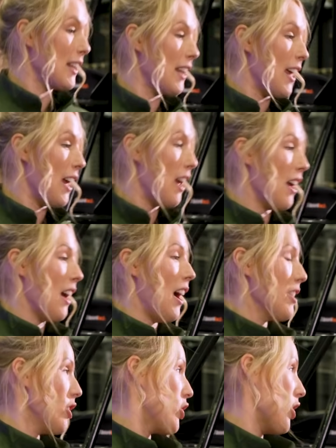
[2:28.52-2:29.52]
in there
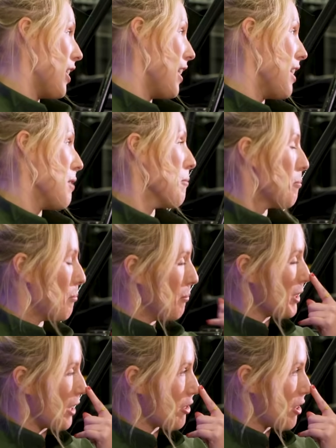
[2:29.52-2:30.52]
under G,
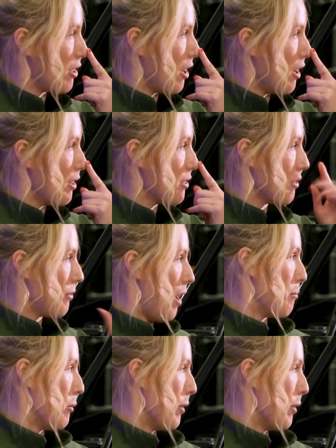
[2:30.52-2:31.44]
touch the nose, five